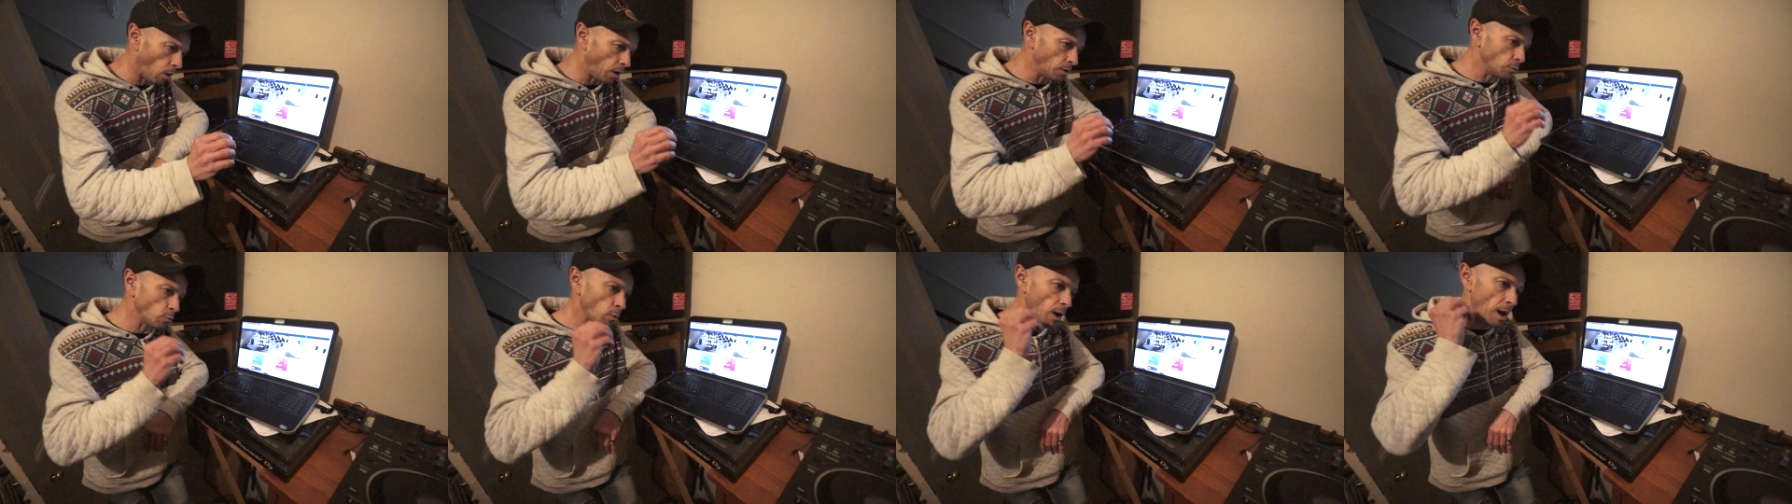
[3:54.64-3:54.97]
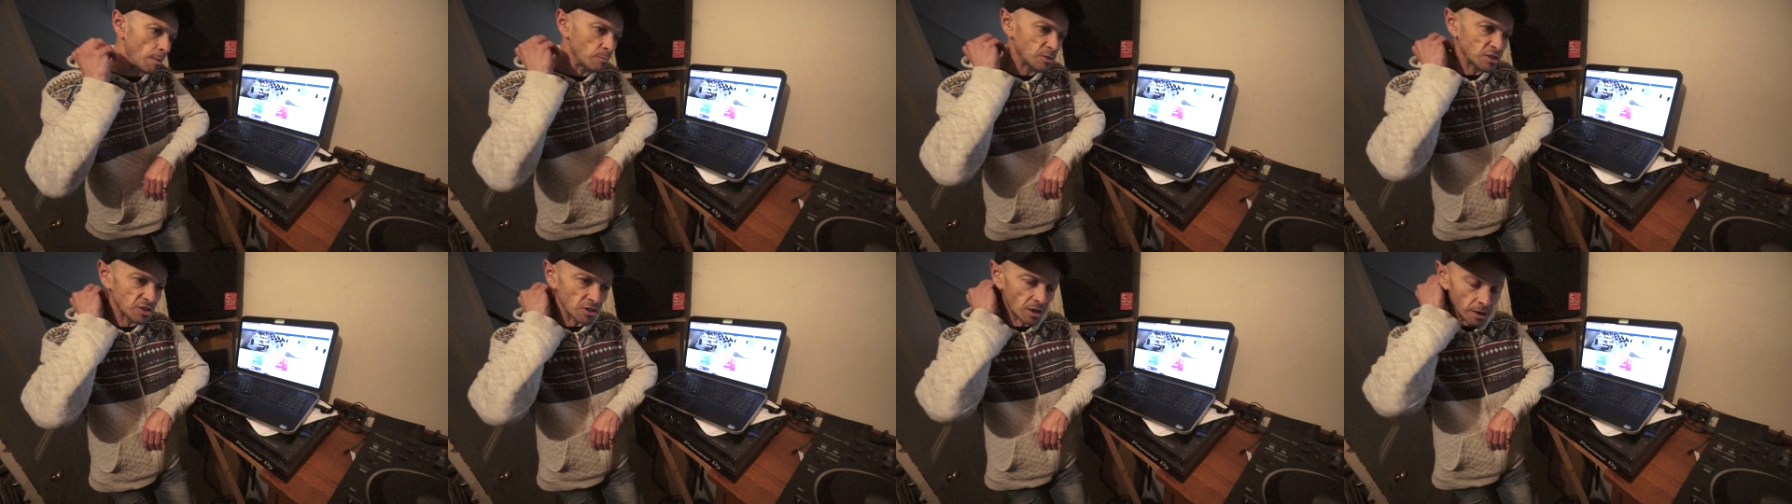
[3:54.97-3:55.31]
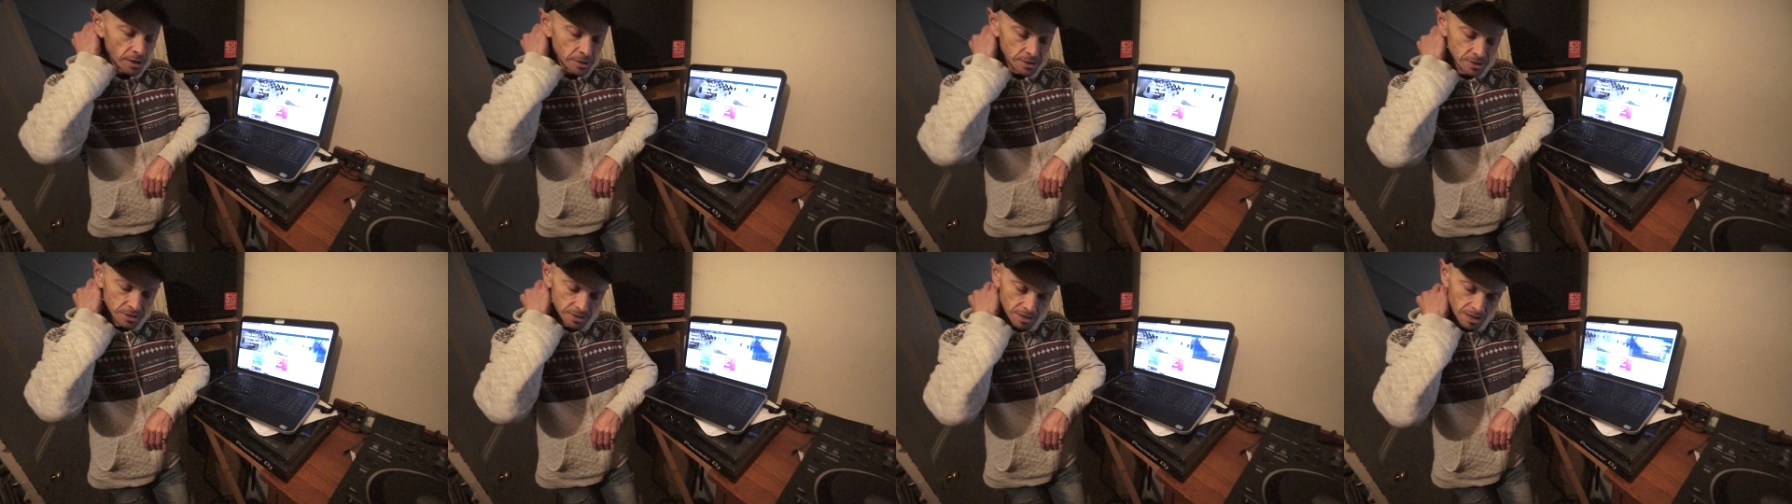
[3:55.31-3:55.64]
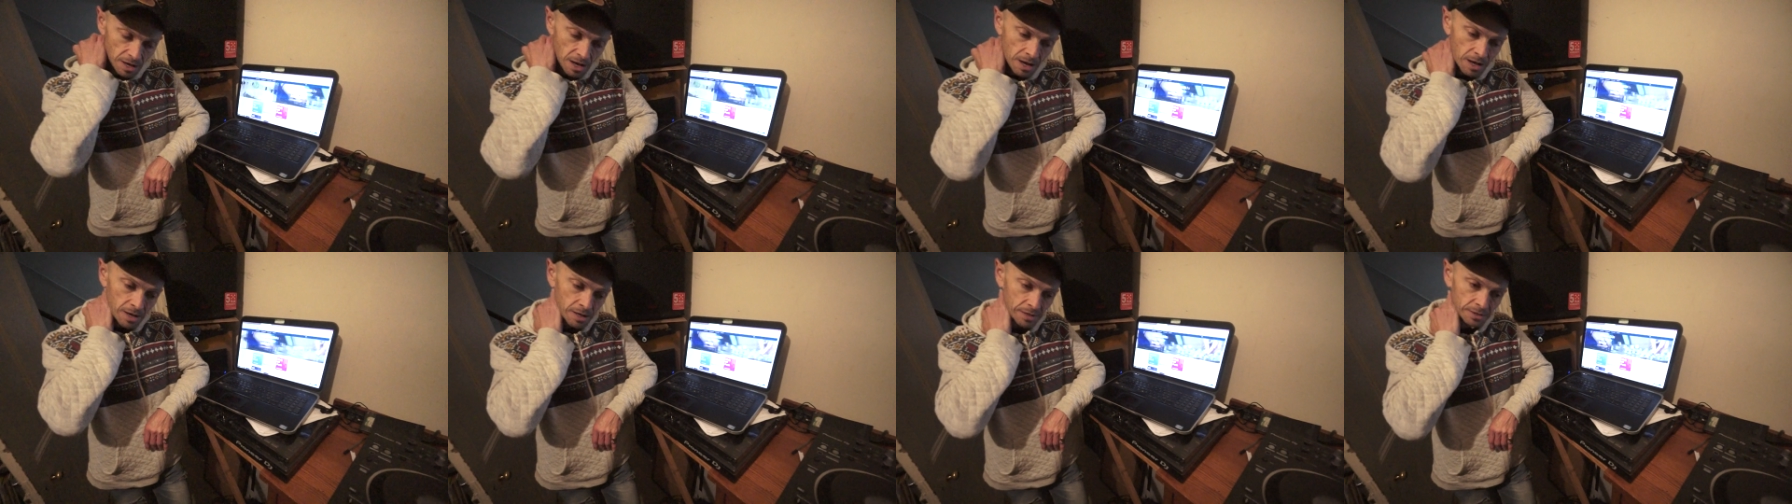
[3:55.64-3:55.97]
one website
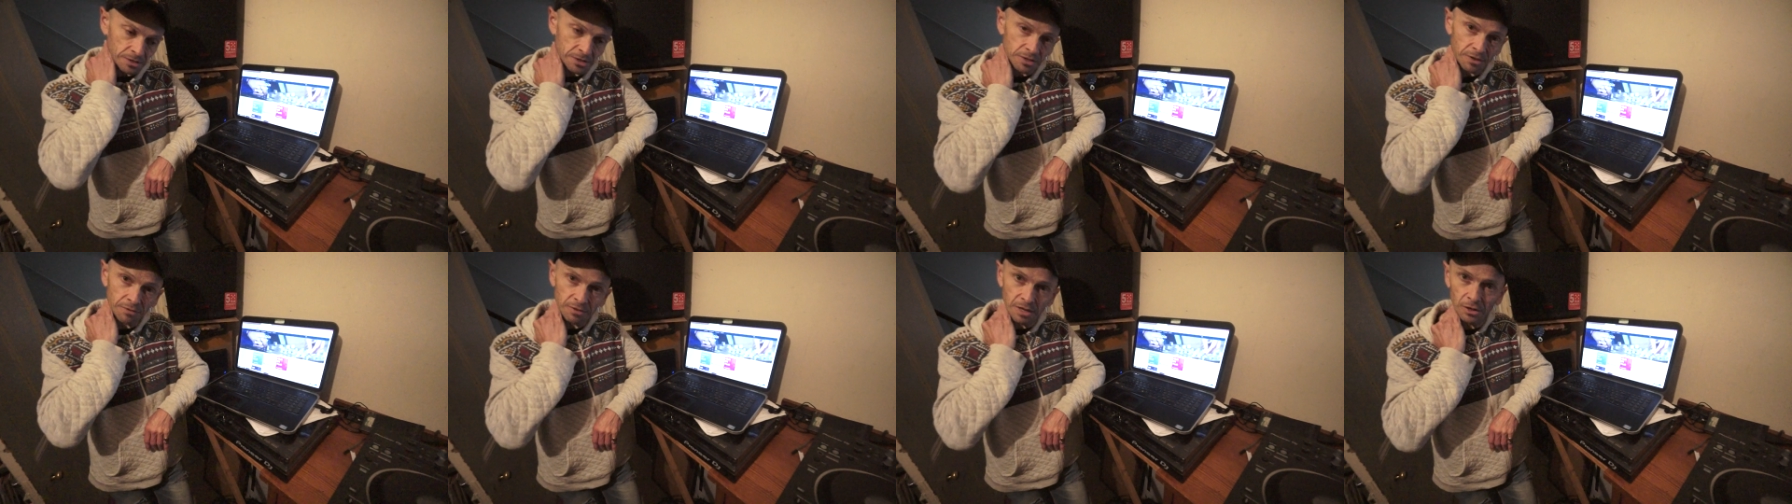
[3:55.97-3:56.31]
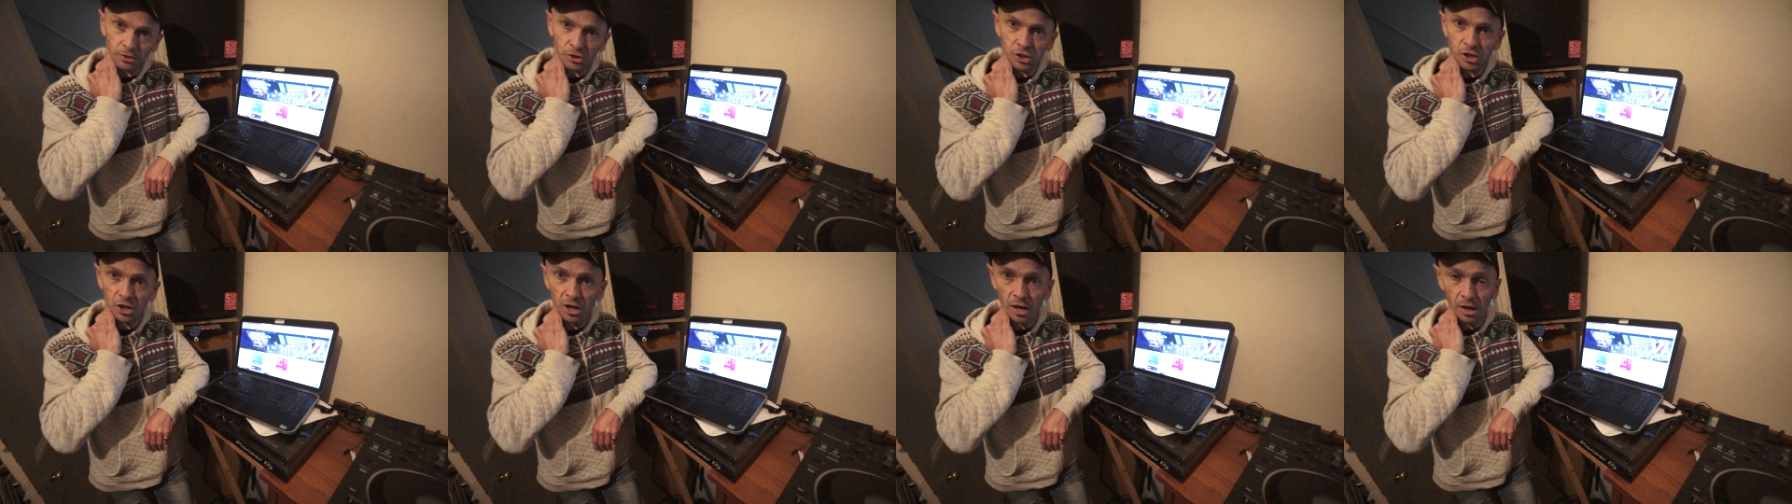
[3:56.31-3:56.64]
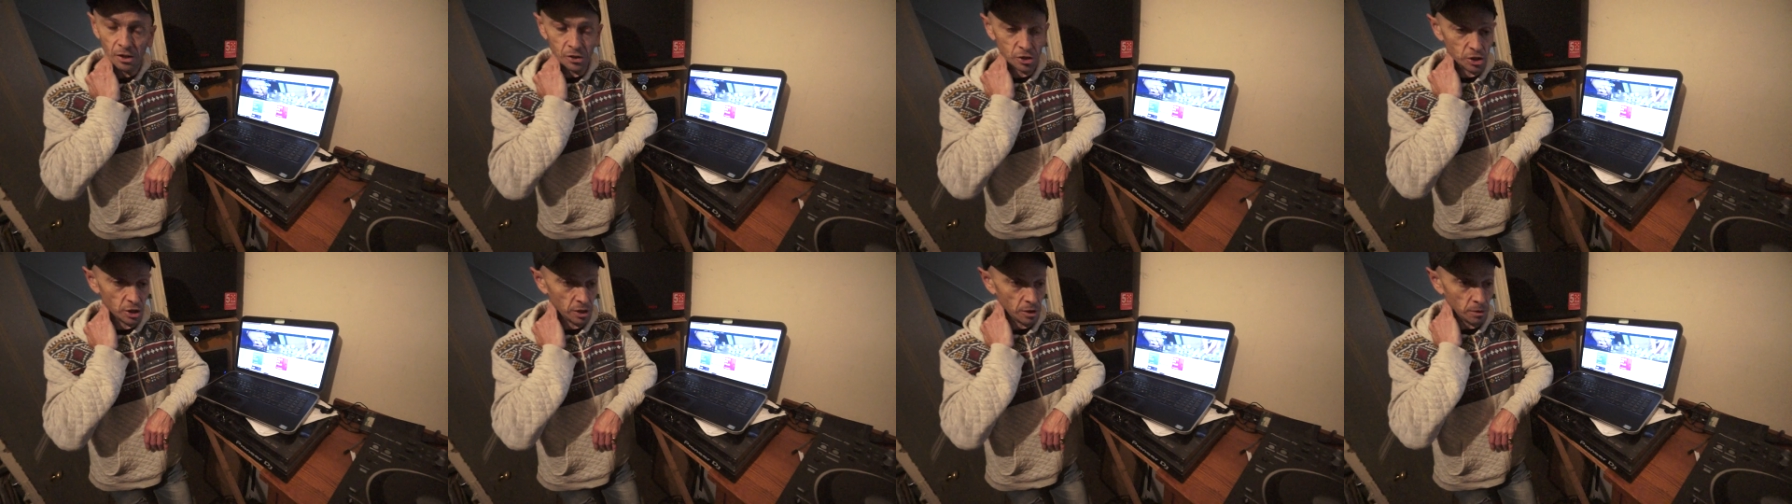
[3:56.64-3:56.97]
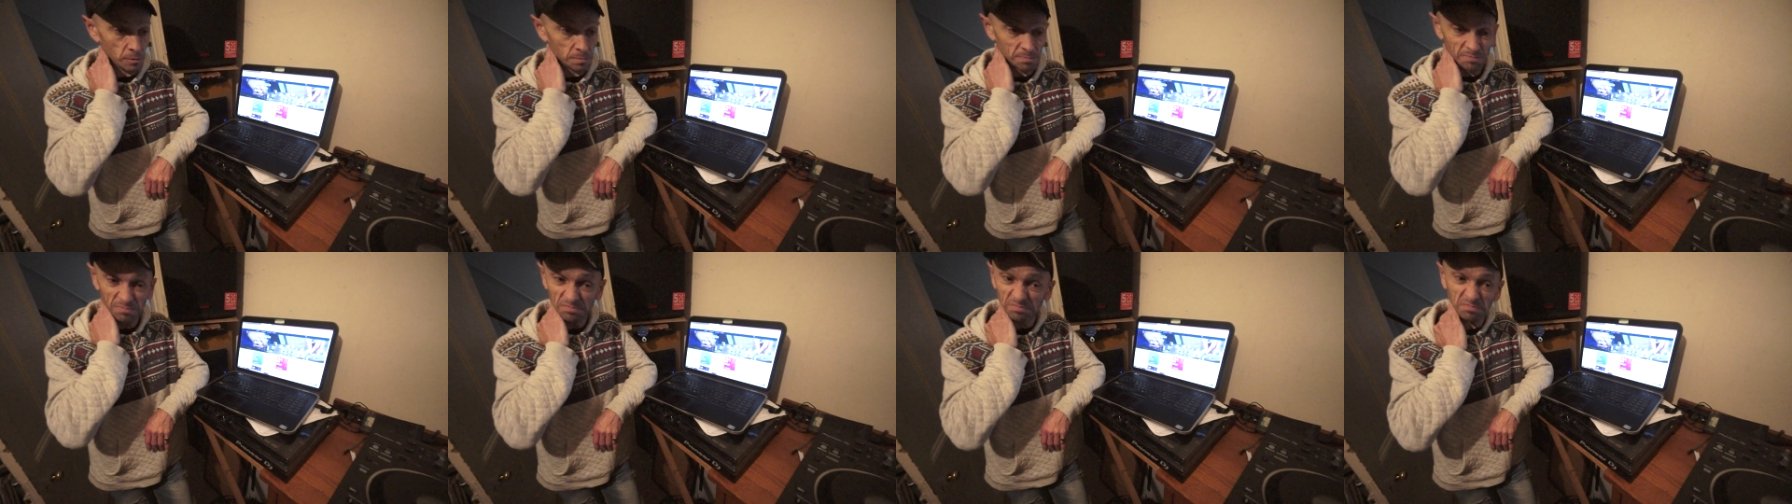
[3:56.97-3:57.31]
and they'll charge
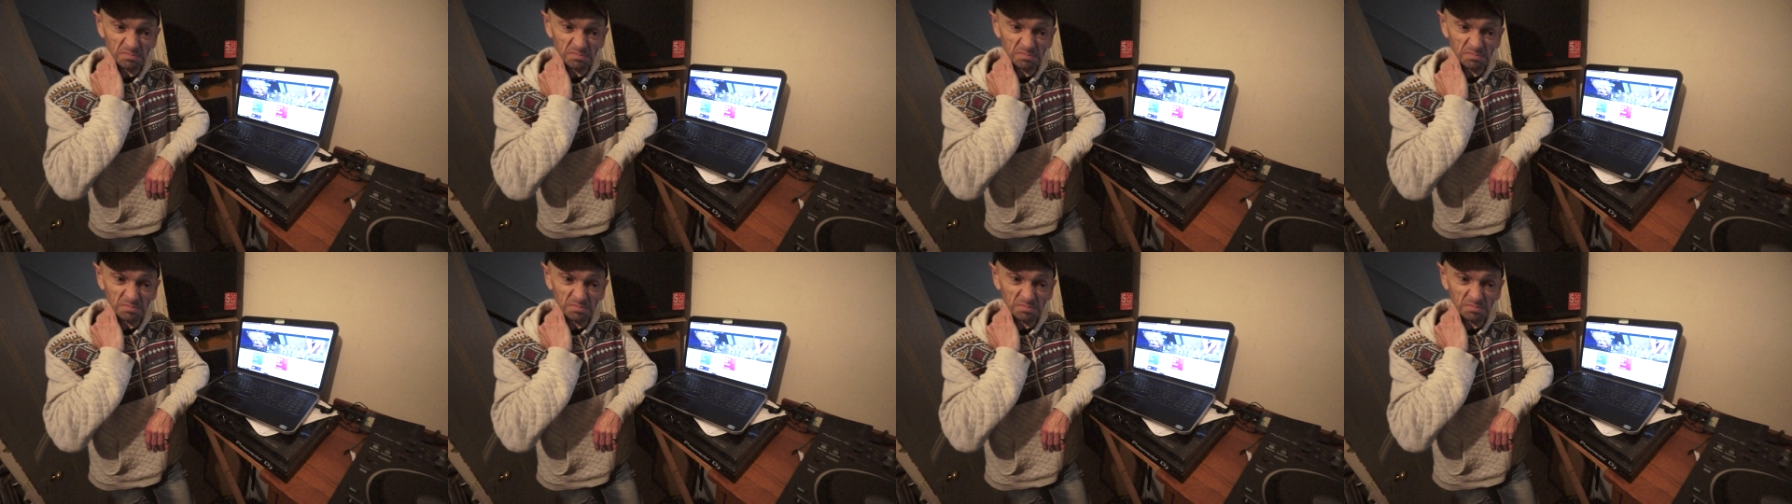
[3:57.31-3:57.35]
you